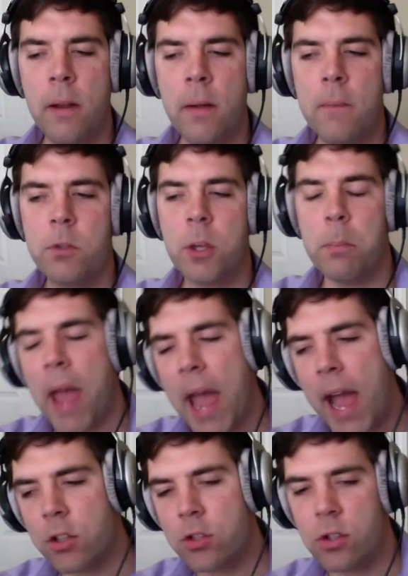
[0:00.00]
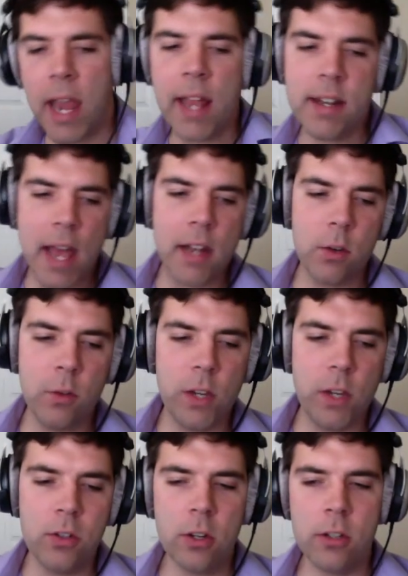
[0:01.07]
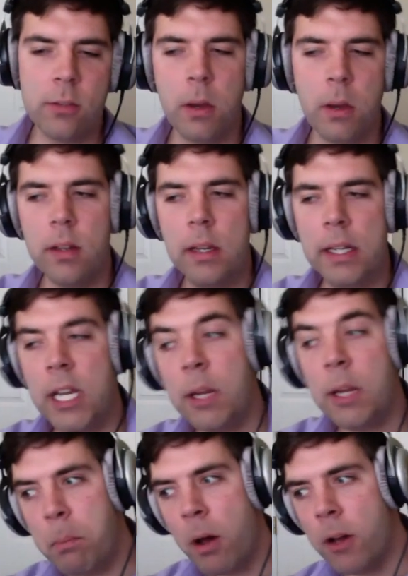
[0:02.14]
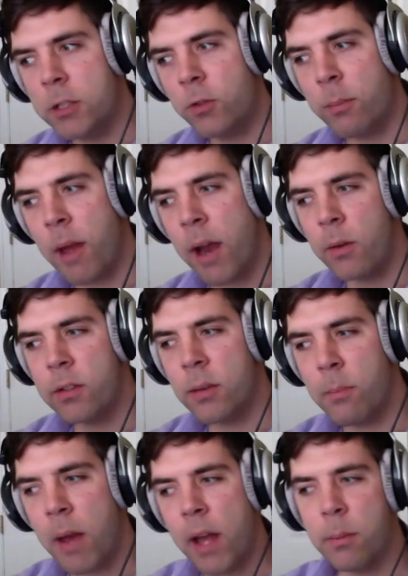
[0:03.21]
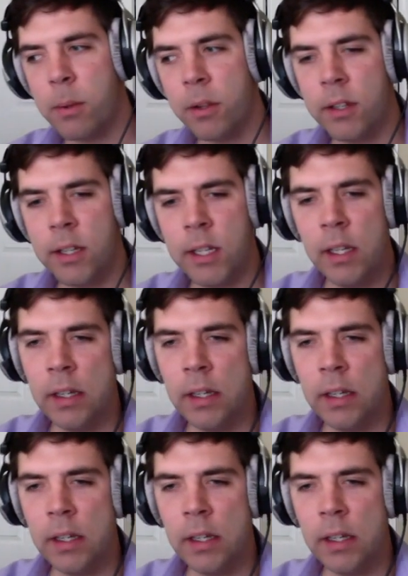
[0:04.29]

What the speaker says: to patch and add new features, but keep bugs for backwards compatibility.